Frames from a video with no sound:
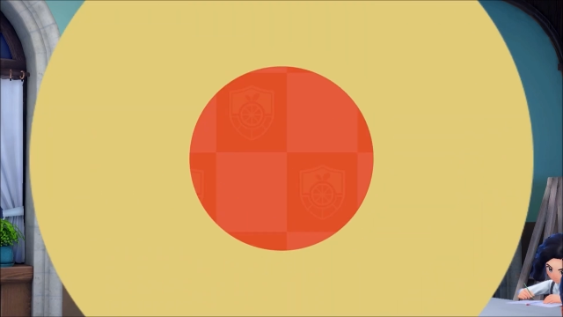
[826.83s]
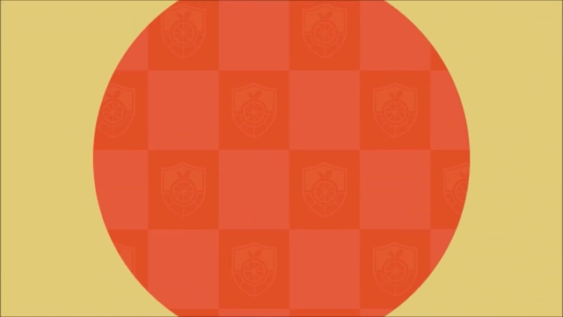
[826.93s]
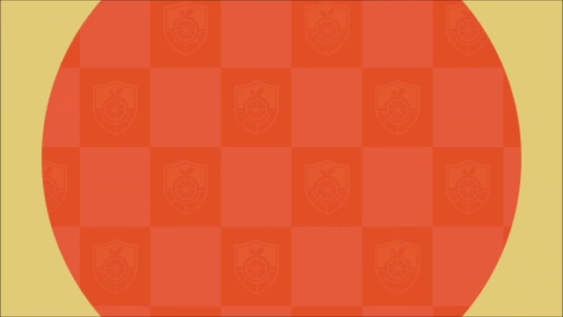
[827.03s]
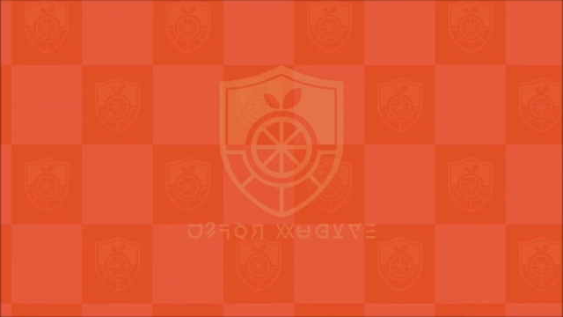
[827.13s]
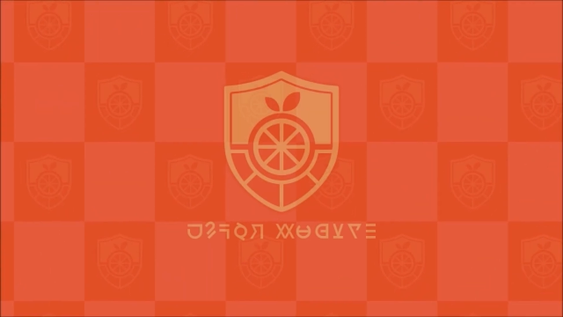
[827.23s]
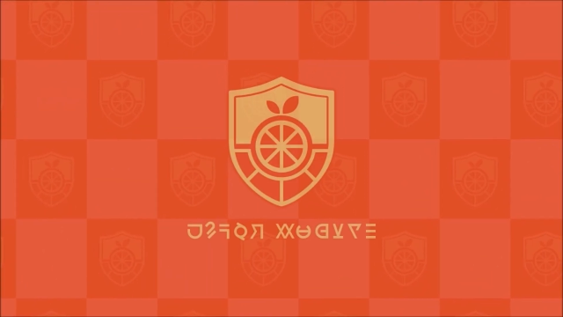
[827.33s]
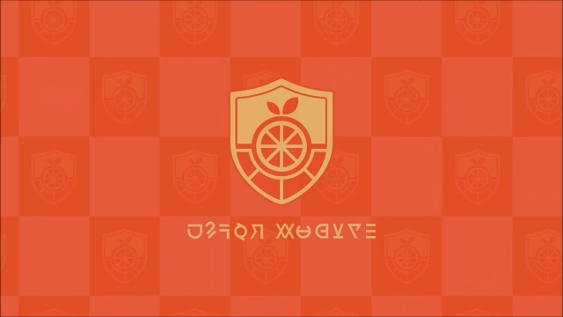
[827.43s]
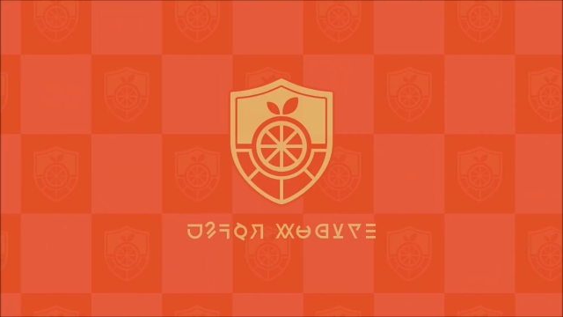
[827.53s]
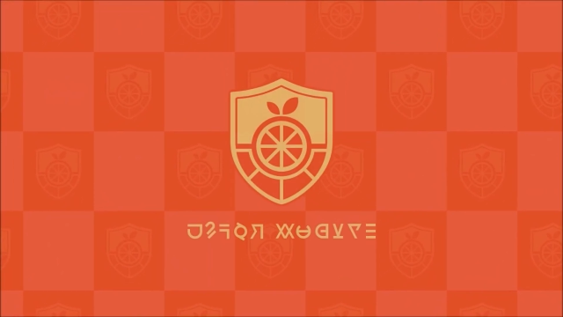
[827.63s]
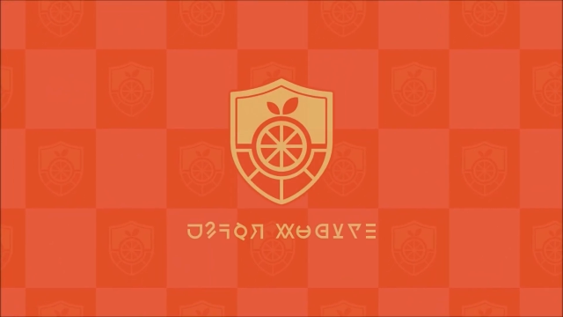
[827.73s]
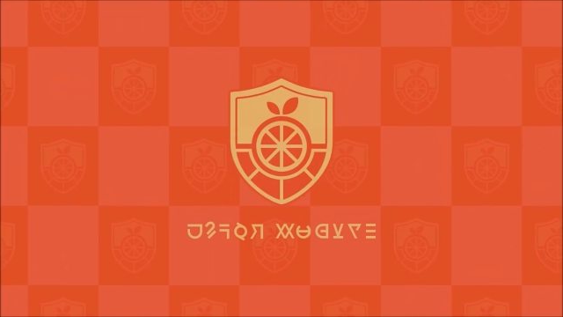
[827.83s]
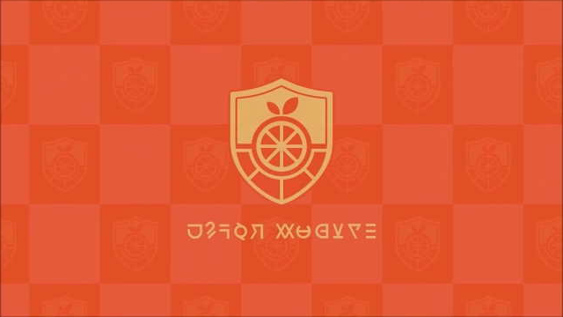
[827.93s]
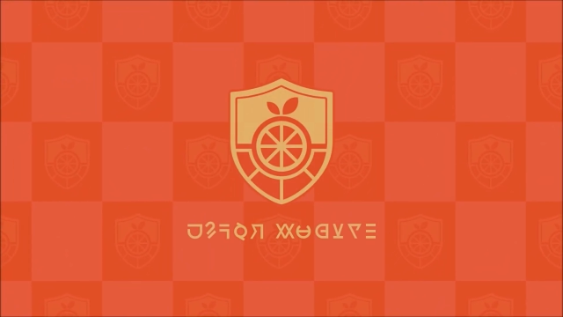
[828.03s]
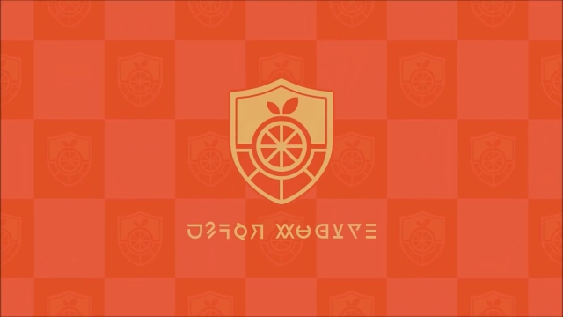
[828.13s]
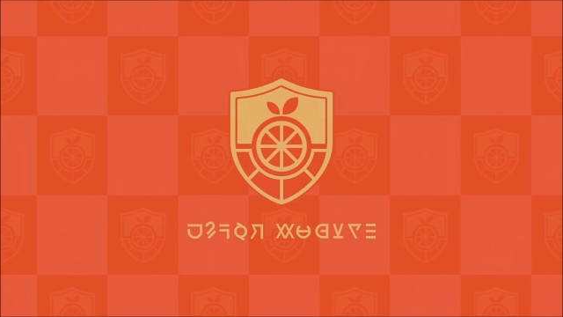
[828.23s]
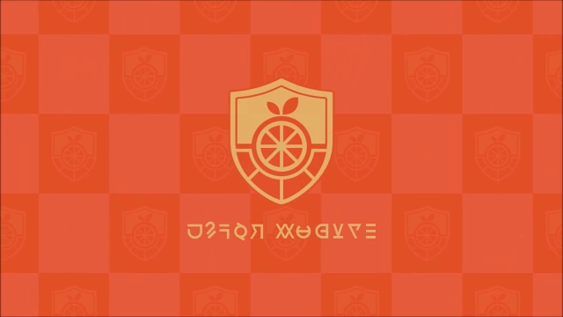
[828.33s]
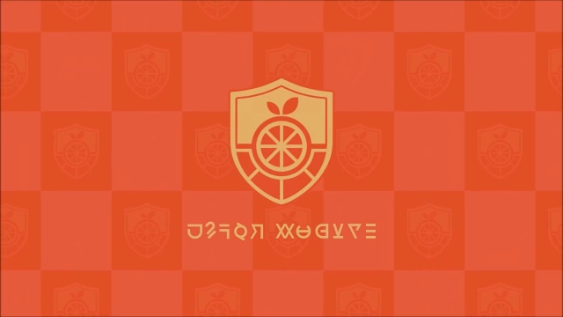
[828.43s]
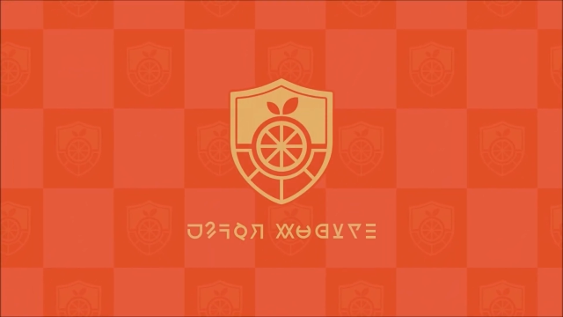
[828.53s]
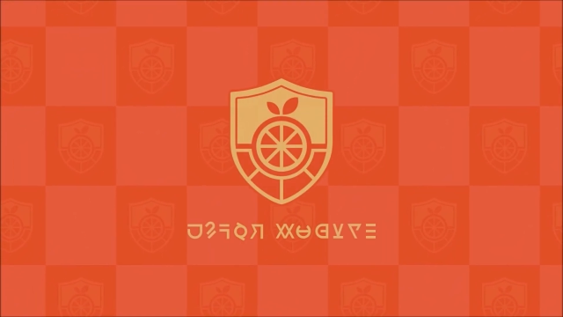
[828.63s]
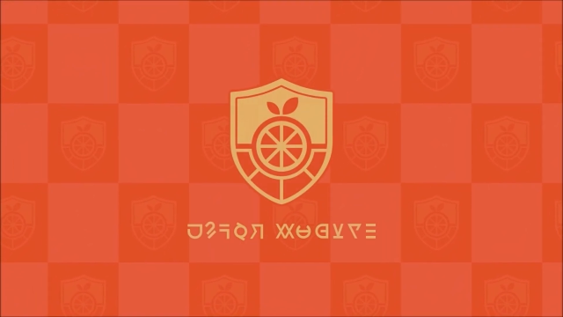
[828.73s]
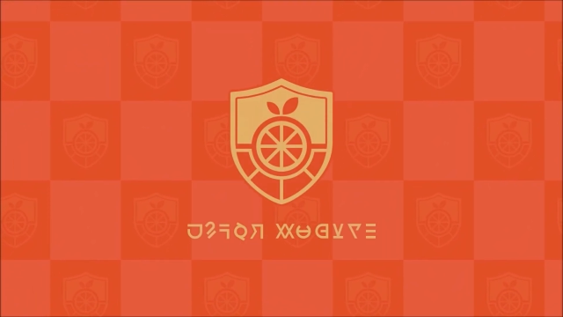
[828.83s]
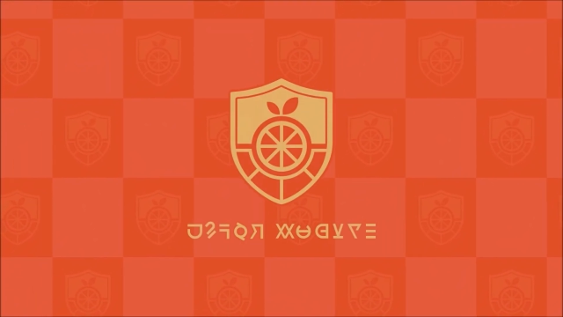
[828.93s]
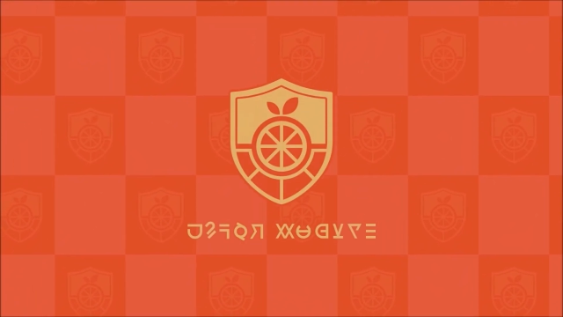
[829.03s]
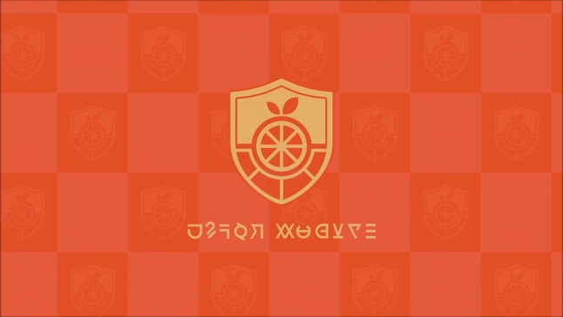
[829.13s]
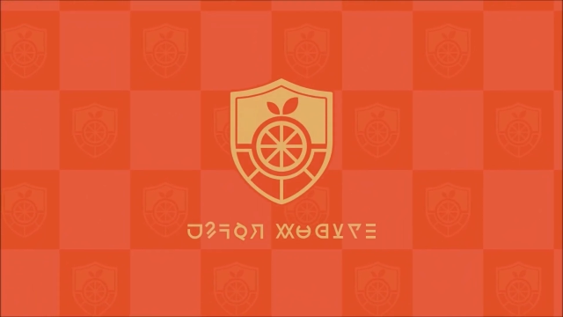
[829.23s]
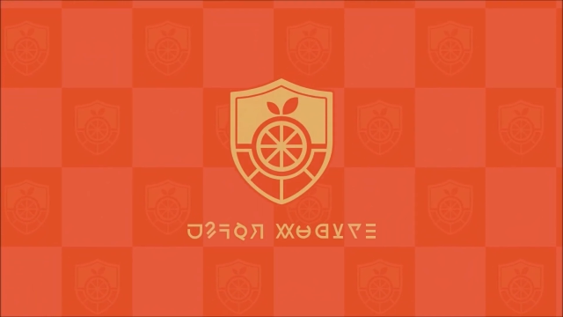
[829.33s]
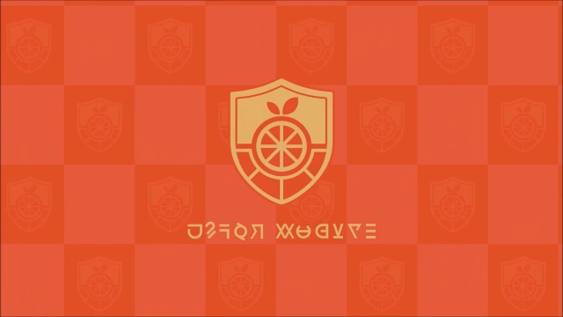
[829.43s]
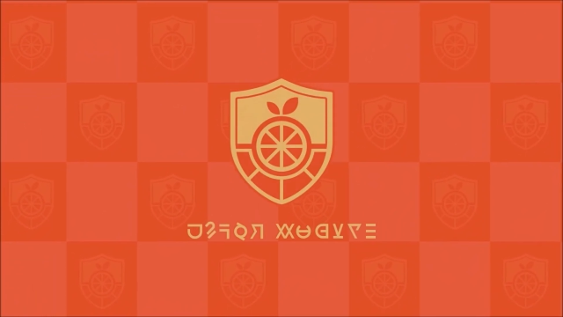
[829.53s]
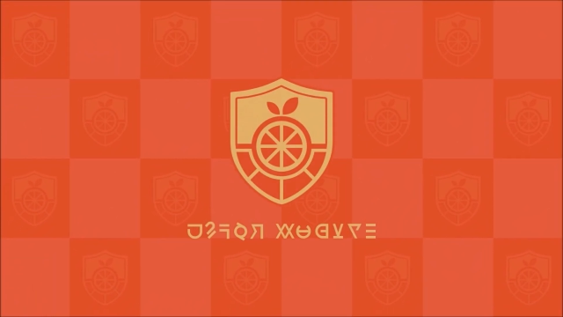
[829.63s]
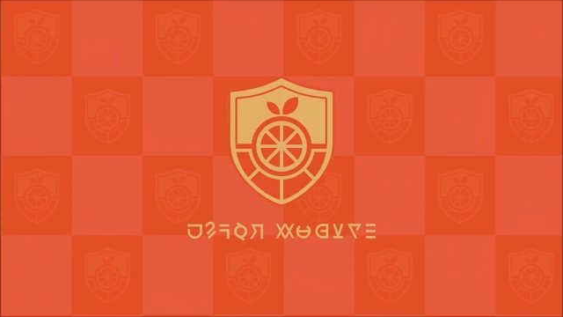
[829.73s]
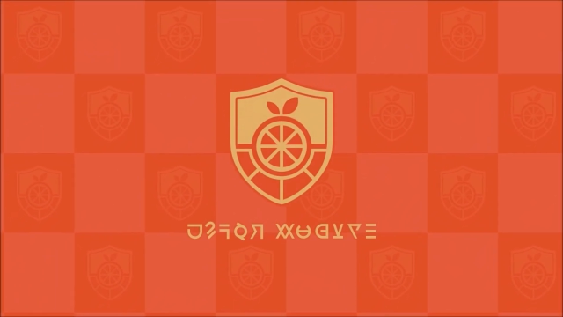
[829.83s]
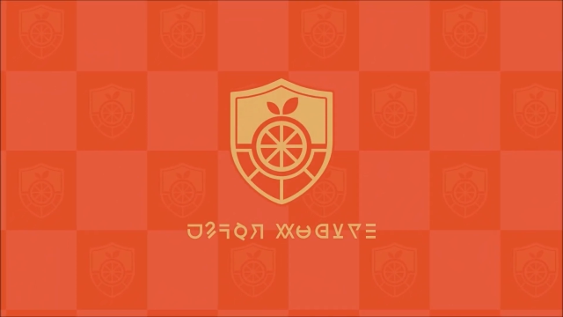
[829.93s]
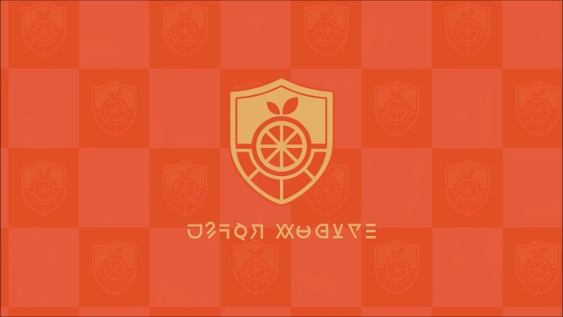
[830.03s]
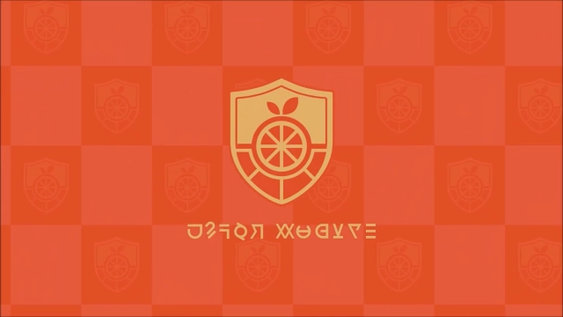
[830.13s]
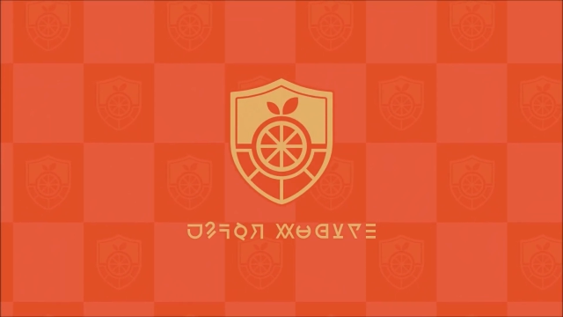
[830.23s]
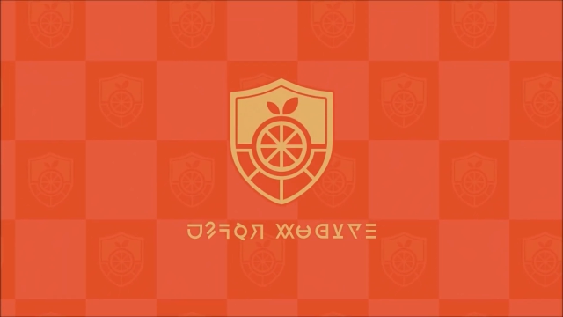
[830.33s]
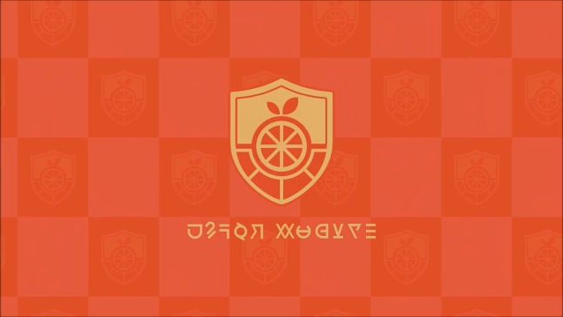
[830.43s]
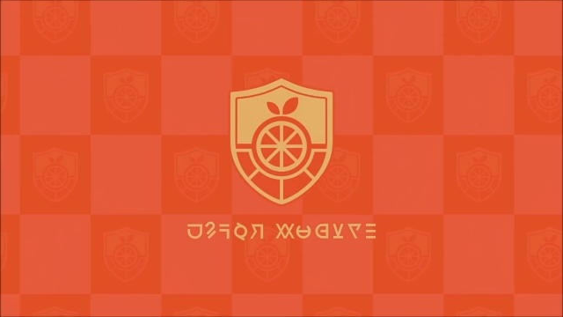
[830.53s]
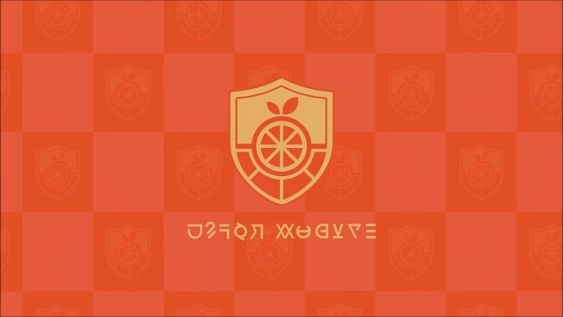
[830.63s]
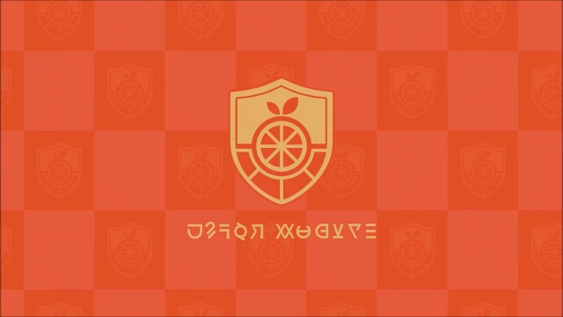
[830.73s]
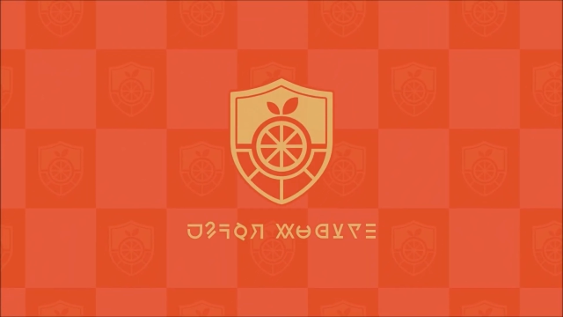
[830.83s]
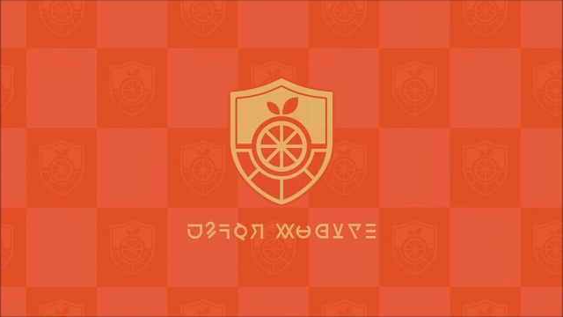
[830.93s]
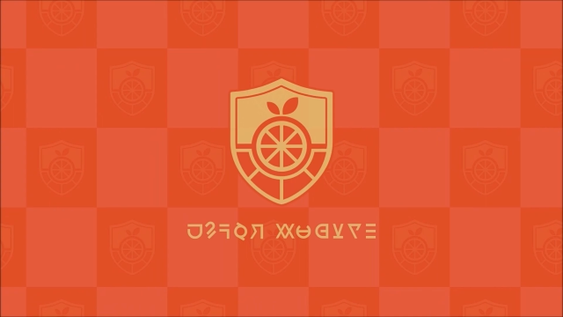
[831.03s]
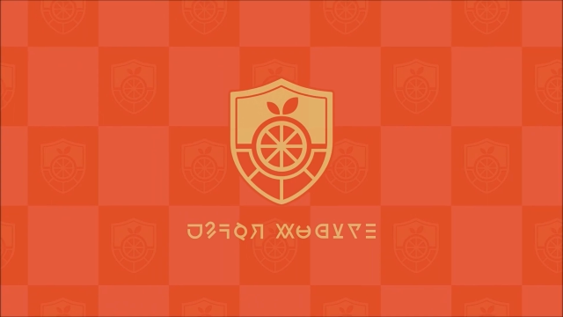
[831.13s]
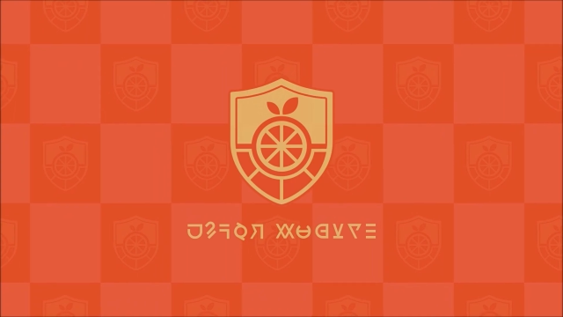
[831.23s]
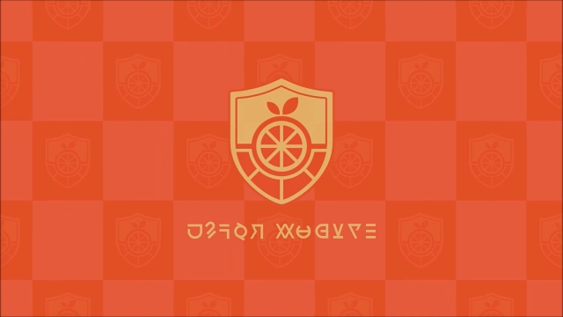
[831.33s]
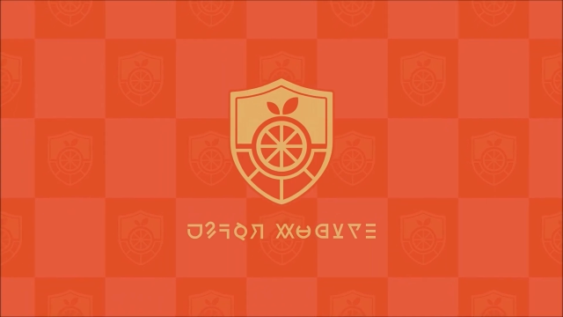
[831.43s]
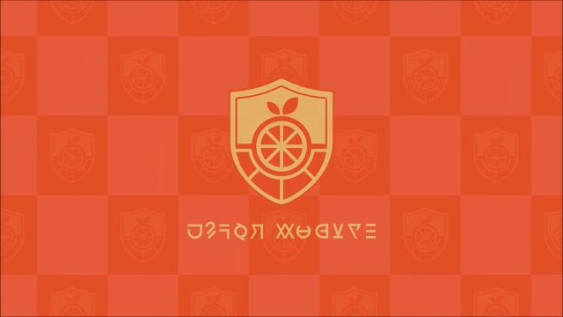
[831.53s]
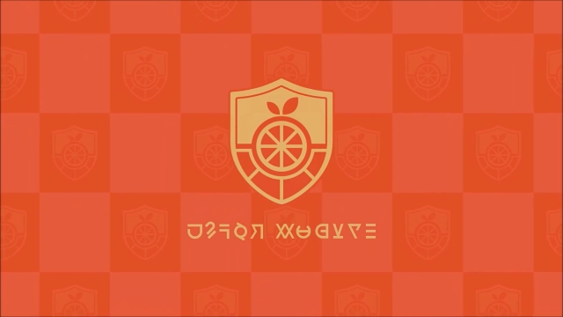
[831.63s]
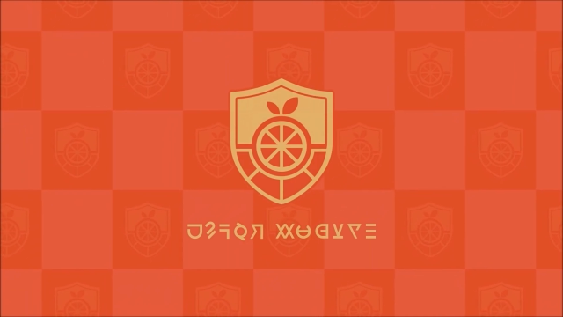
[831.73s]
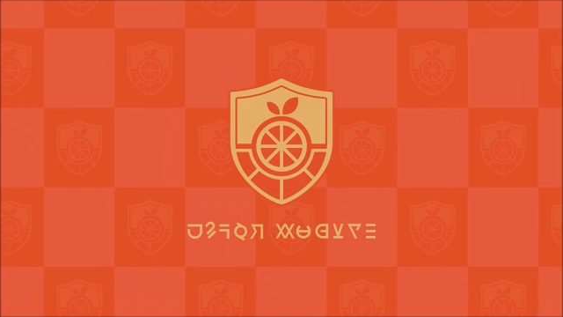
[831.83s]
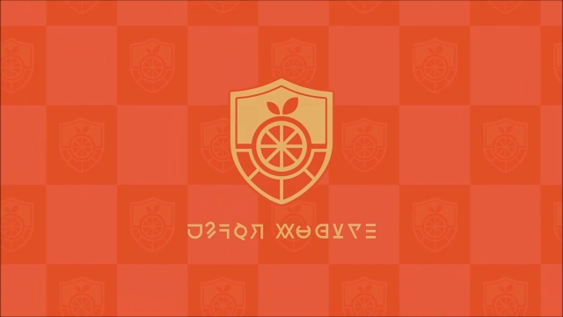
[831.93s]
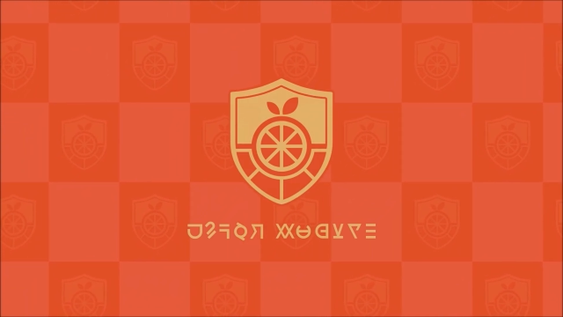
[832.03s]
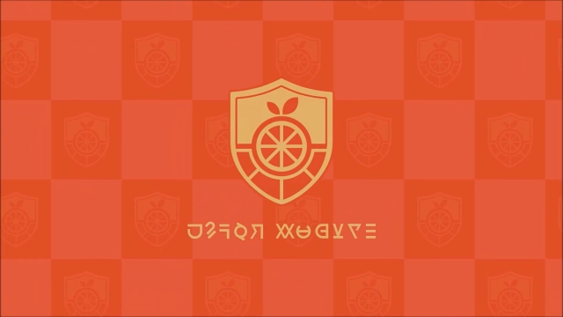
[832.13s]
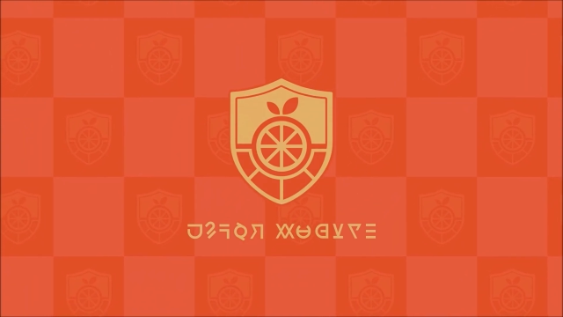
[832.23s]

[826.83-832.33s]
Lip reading: Nobody's mouth can be seen.